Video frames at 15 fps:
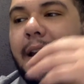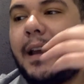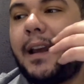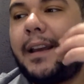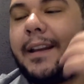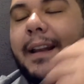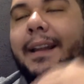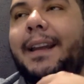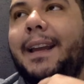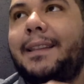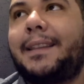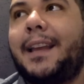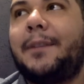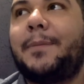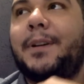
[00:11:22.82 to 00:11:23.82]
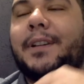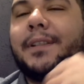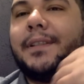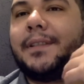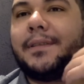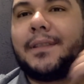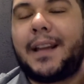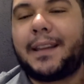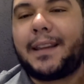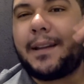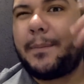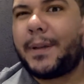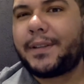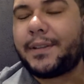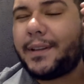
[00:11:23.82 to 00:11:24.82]
And I get that, because I think I
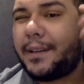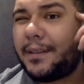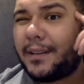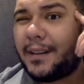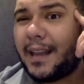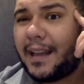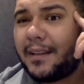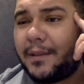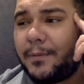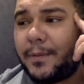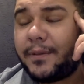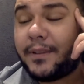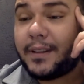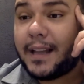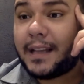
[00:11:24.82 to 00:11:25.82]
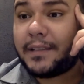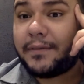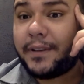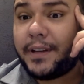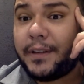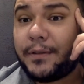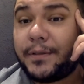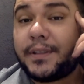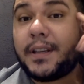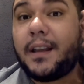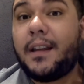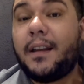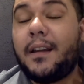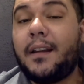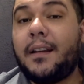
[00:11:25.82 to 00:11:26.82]
mentioned it in one of the last videos.
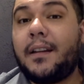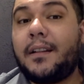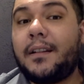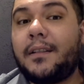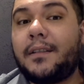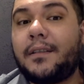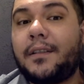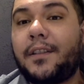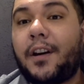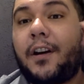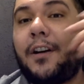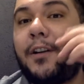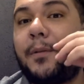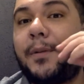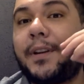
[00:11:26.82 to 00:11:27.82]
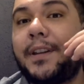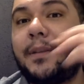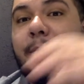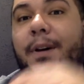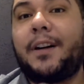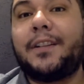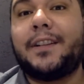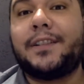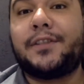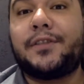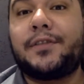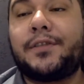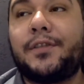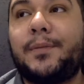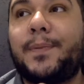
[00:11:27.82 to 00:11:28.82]
The artwork in the manga is
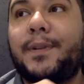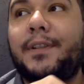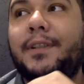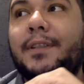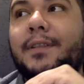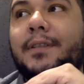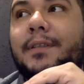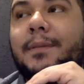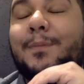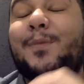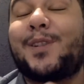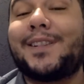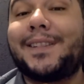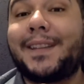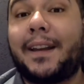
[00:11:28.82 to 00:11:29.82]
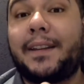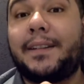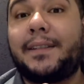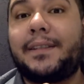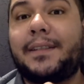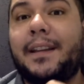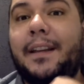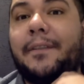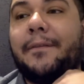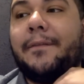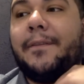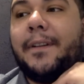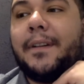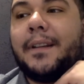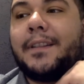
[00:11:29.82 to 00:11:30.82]
super precise, and
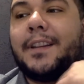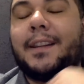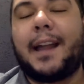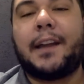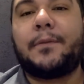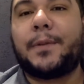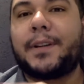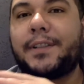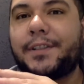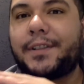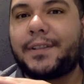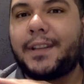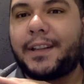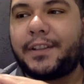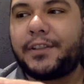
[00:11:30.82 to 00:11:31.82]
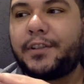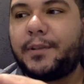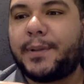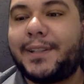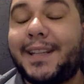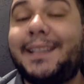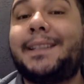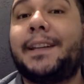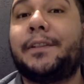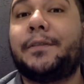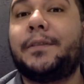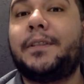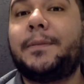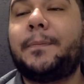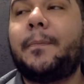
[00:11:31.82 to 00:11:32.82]
the line work is just like super
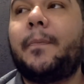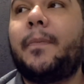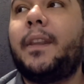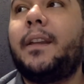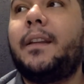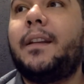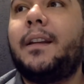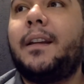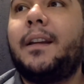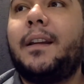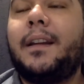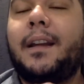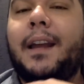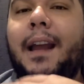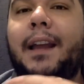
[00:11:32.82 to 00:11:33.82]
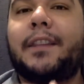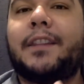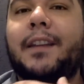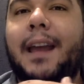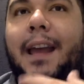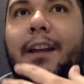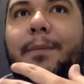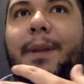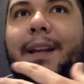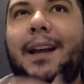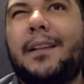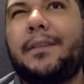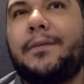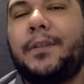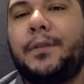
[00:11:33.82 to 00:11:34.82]
detailed. And the anime
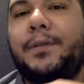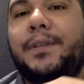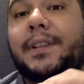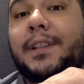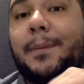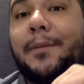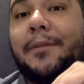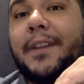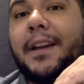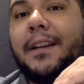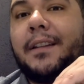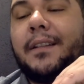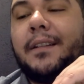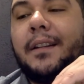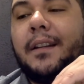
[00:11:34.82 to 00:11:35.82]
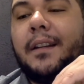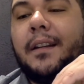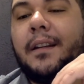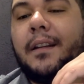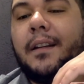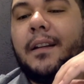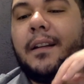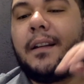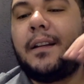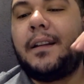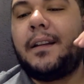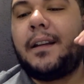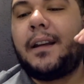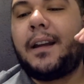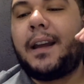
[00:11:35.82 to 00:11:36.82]
kind of loses some of that.
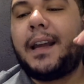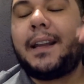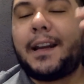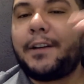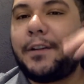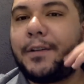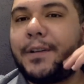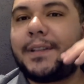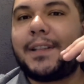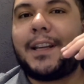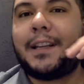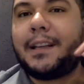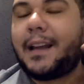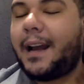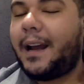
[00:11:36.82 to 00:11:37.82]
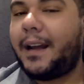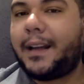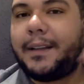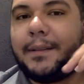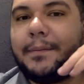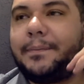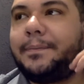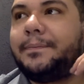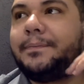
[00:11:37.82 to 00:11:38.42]
And I noticed that. I